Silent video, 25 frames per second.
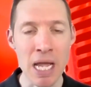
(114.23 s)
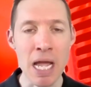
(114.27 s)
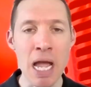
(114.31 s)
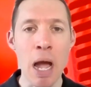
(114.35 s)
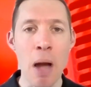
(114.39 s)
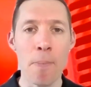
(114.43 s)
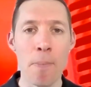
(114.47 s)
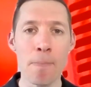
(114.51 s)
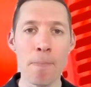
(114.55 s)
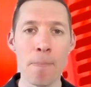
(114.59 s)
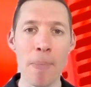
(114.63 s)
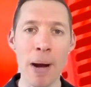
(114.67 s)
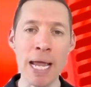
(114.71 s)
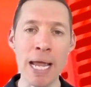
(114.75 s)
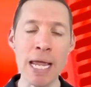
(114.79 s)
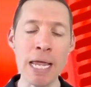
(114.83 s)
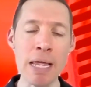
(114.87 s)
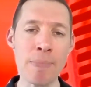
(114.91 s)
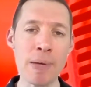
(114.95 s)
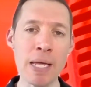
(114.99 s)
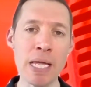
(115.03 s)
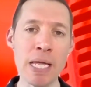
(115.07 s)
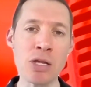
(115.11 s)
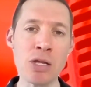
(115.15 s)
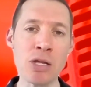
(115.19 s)

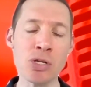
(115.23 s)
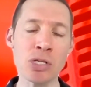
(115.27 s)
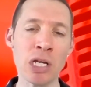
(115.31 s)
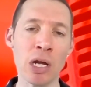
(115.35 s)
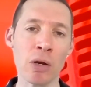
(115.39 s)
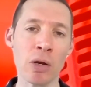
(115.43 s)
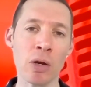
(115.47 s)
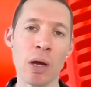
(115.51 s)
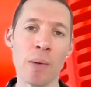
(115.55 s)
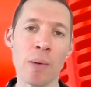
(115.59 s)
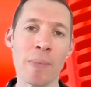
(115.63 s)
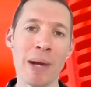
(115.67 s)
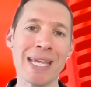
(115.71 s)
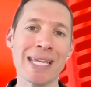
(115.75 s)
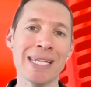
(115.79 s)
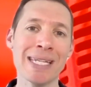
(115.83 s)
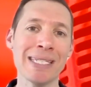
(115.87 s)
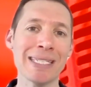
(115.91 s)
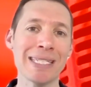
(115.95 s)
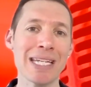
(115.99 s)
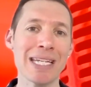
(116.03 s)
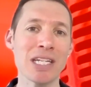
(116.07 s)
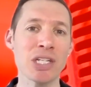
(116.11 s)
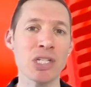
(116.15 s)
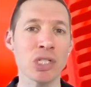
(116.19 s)
Maybe you don't like making
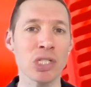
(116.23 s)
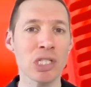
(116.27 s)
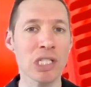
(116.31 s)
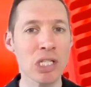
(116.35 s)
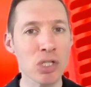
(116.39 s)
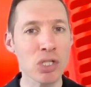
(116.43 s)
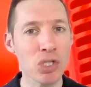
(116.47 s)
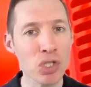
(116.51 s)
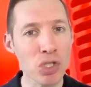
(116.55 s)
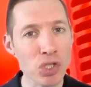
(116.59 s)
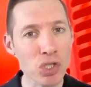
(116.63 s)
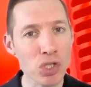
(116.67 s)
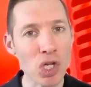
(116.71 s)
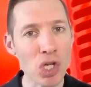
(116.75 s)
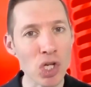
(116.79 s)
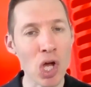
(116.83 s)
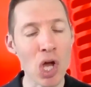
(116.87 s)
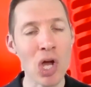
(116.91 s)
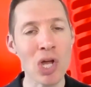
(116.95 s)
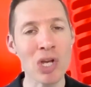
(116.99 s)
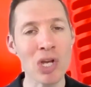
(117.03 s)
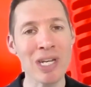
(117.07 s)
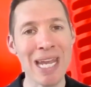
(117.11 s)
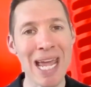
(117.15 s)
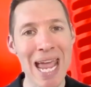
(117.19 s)
decisions in
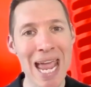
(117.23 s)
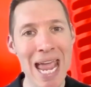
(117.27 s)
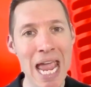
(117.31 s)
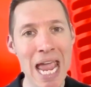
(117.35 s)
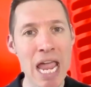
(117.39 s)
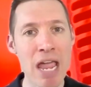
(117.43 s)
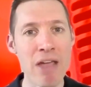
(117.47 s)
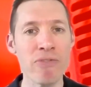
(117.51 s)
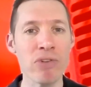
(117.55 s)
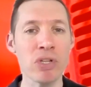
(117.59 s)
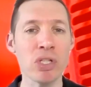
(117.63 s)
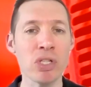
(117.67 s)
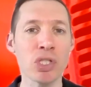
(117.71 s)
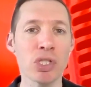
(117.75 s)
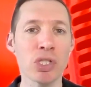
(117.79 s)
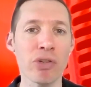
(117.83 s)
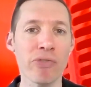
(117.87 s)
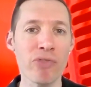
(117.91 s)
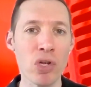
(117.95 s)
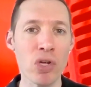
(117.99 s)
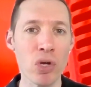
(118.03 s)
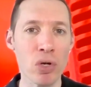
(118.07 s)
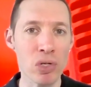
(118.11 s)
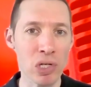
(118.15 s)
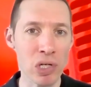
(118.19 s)
certain areas
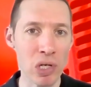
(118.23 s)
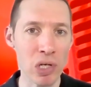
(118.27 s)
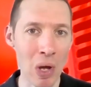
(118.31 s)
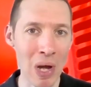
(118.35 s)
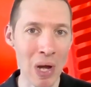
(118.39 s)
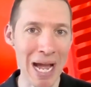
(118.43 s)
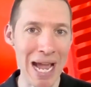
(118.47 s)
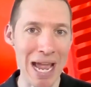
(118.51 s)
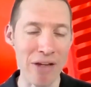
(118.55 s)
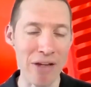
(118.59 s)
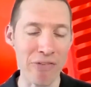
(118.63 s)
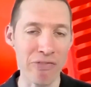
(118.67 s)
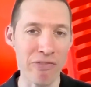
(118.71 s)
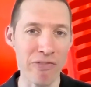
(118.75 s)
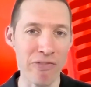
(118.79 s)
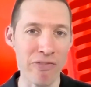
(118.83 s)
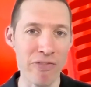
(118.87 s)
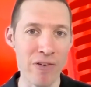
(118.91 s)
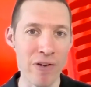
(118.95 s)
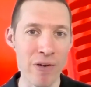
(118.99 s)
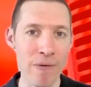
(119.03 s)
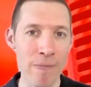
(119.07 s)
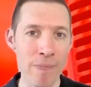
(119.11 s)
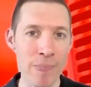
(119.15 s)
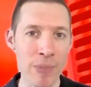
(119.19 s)
of your life.
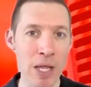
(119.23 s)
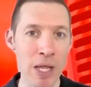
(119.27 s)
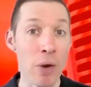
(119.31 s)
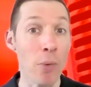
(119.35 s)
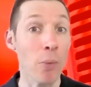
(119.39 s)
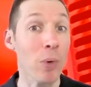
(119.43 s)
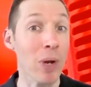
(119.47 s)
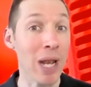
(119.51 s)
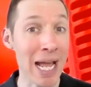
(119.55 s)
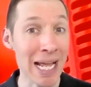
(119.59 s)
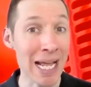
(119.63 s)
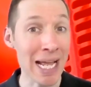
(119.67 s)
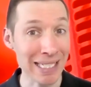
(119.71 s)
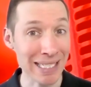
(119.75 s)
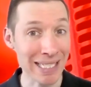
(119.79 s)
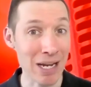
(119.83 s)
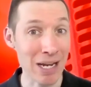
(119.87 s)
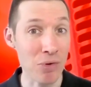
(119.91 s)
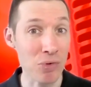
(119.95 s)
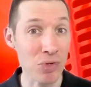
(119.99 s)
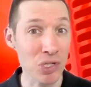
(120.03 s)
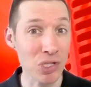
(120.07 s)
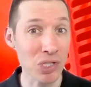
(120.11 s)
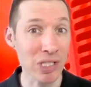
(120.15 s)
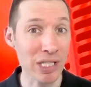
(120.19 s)
Well, that
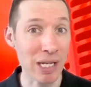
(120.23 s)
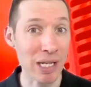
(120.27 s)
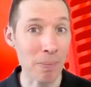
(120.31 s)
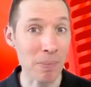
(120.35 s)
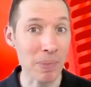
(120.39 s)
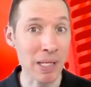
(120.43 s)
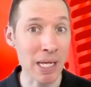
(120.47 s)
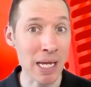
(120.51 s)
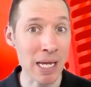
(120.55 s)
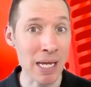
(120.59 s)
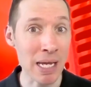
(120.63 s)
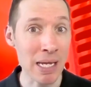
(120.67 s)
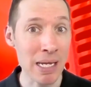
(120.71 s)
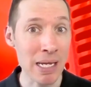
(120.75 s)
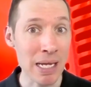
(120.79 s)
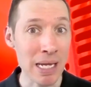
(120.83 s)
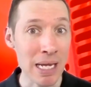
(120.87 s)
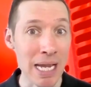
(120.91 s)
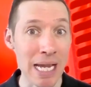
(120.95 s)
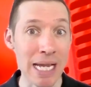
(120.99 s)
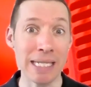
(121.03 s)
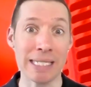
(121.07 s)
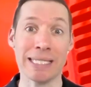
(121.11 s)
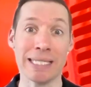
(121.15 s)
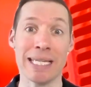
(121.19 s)
tells you something.
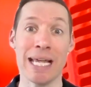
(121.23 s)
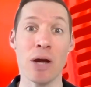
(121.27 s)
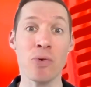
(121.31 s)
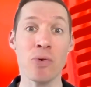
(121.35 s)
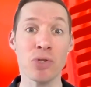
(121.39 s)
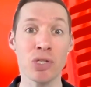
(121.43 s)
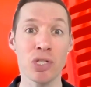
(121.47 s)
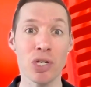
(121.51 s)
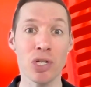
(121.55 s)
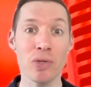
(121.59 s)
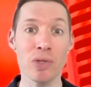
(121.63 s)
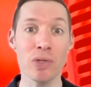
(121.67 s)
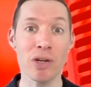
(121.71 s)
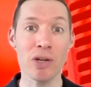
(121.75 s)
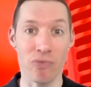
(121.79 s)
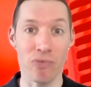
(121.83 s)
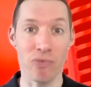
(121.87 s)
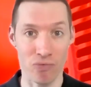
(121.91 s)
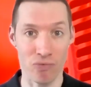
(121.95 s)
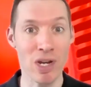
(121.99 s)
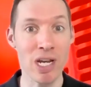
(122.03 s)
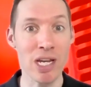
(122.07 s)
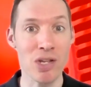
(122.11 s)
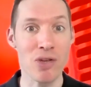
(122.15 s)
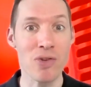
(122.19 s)
It tells you that
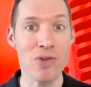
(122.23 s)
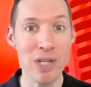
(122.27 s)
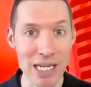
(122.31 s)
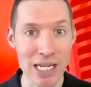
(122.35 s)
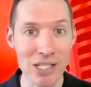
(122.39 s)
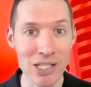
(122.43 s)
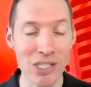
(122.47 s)
really you need